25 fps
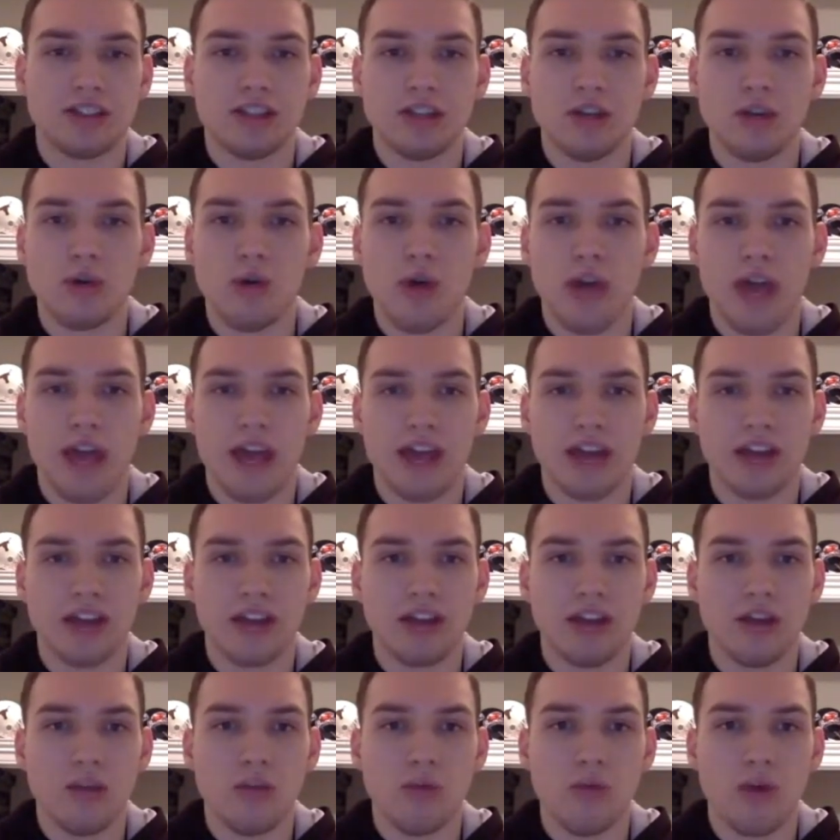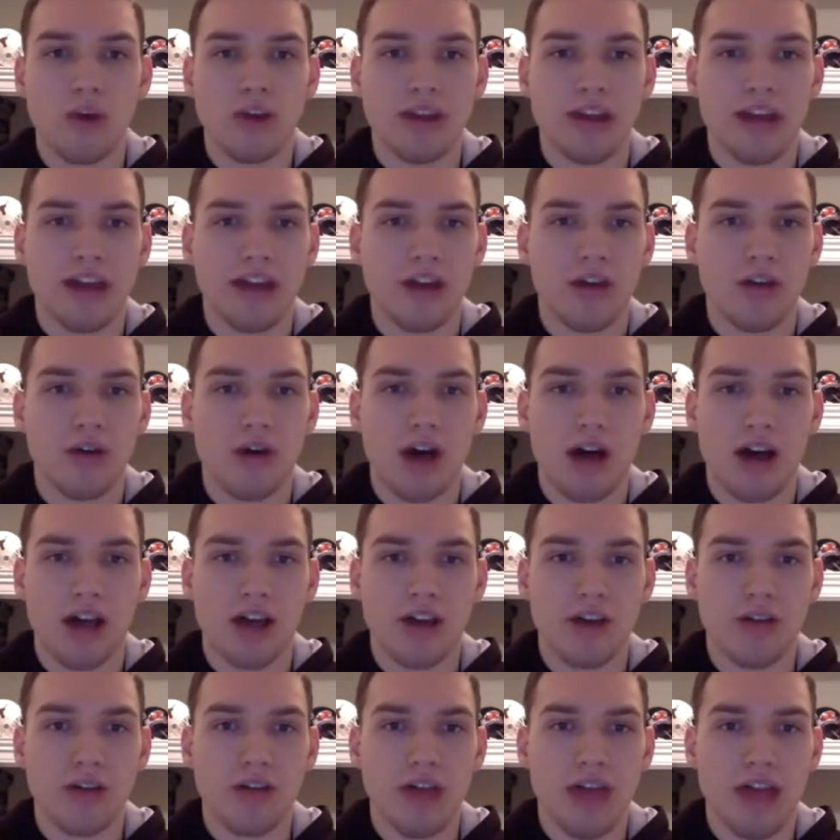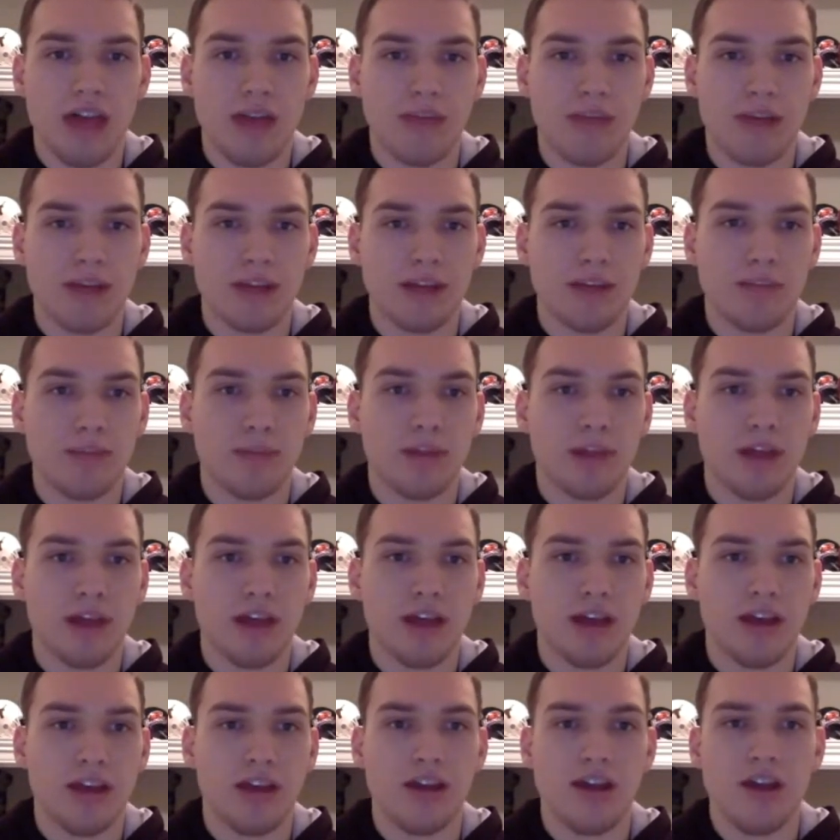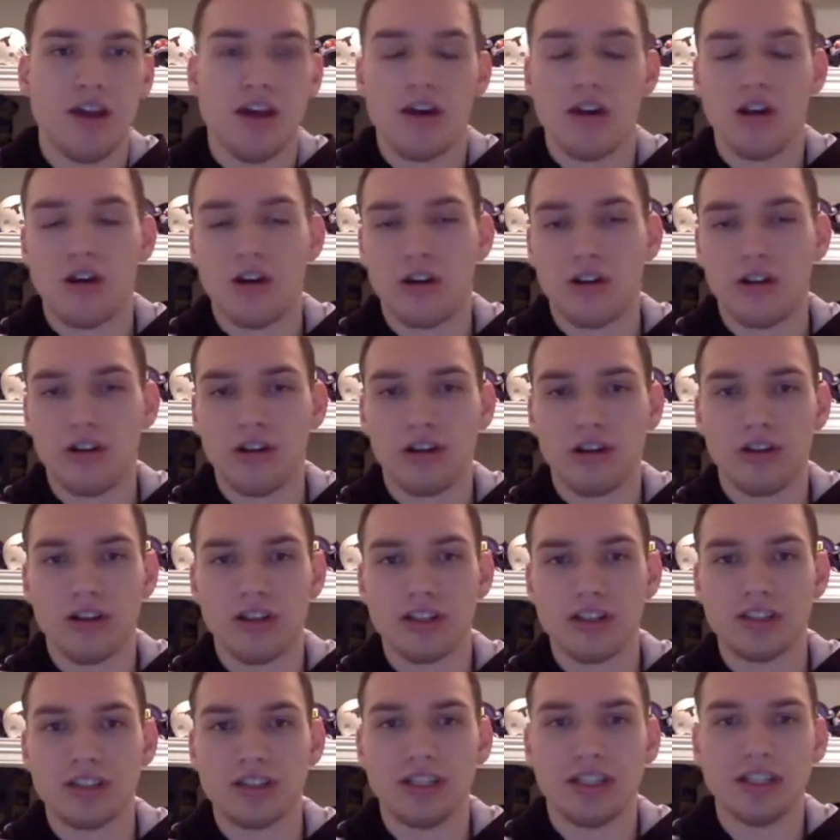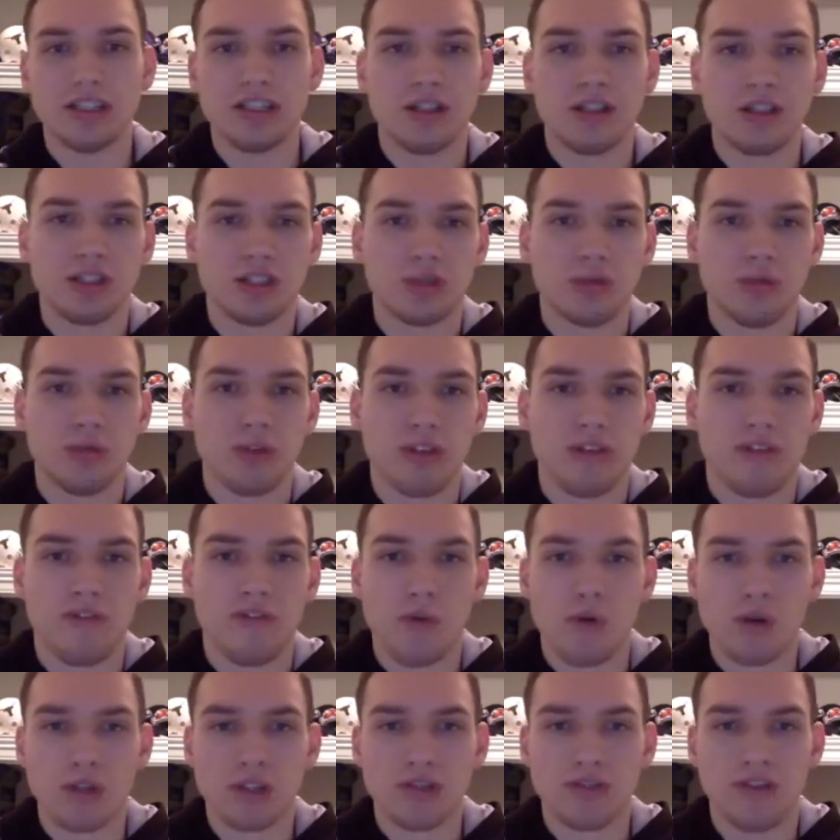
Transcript: I think he just single-handedly won that Ohio game that they played earlier this season,